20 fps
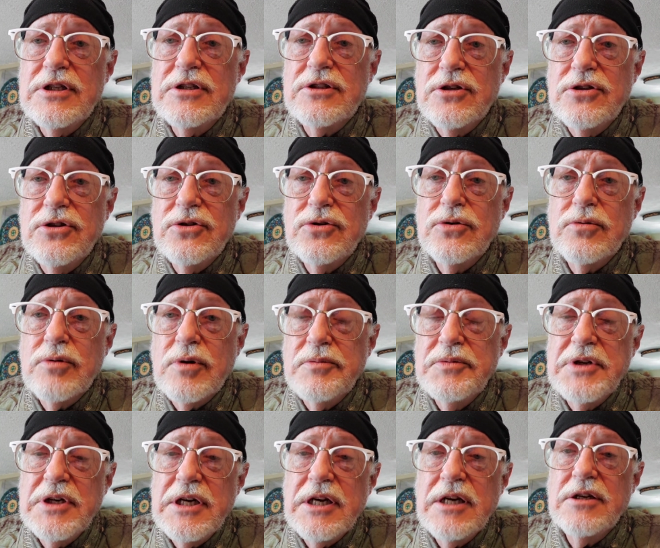to do what
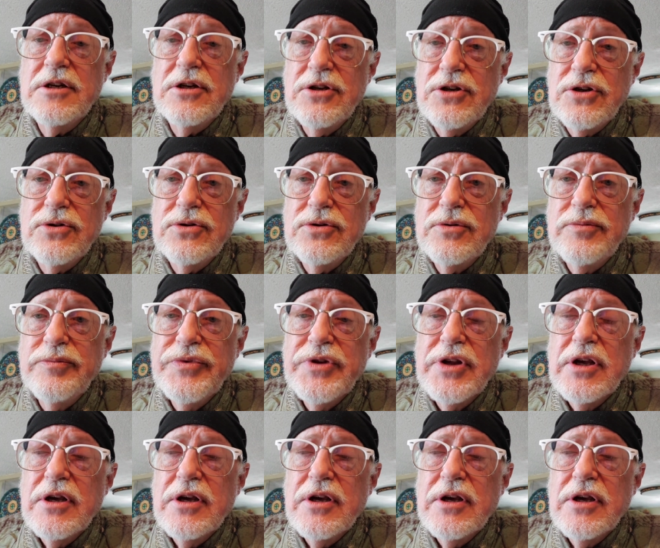we need to do.